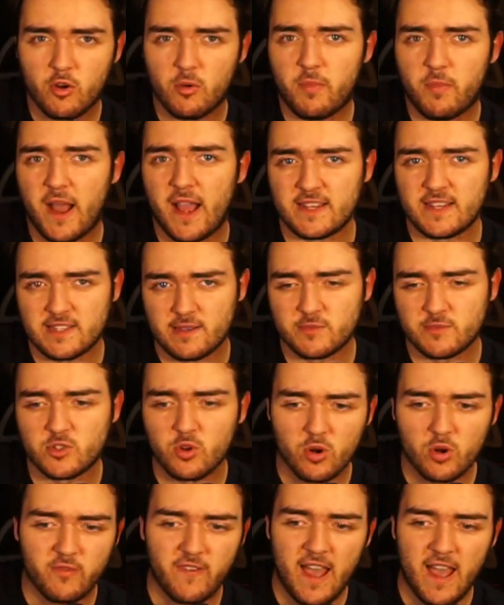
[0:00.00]
by some
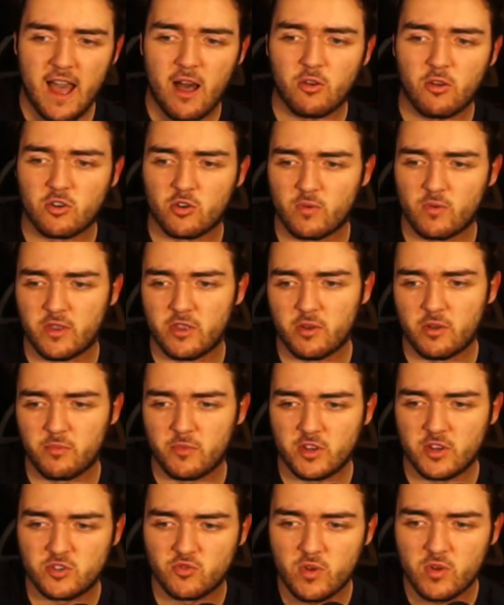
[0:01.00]
sort of algorithm,
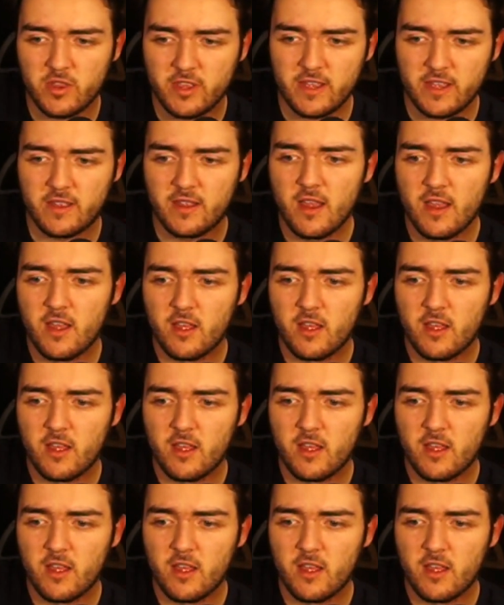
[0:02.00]
there's really